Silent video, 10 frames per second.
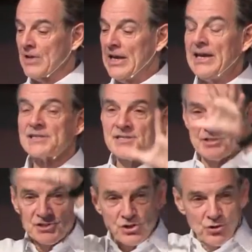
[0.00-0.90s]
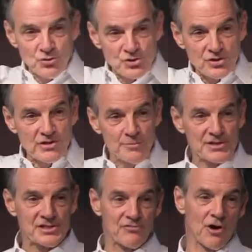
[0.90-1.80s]
He is the solution in the
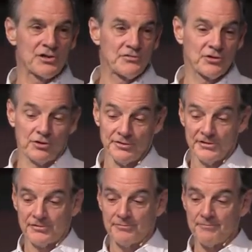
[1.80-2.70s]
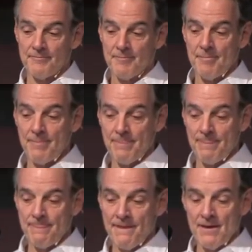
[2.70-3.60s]
midst of our difficulties.
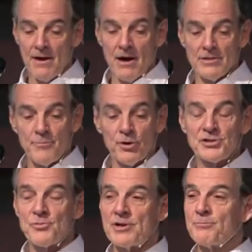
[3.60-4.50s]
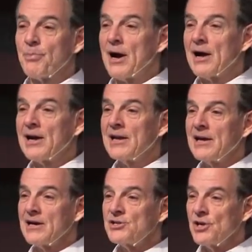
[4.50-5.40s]
Uh, the book is written
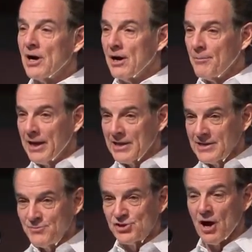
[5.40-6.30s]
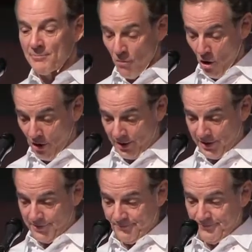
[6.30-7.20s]
by a man named John Mark,
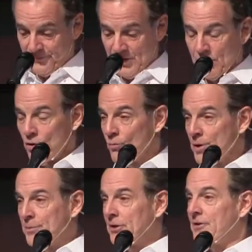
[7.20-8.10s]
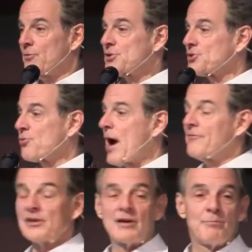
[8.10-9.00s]
whom we believe was a
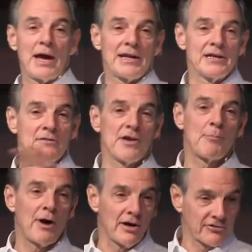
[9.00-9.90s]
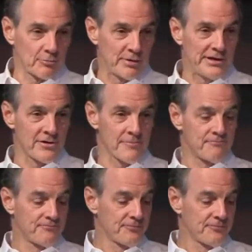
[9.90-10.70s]
traveling companion of the Apostle Peter.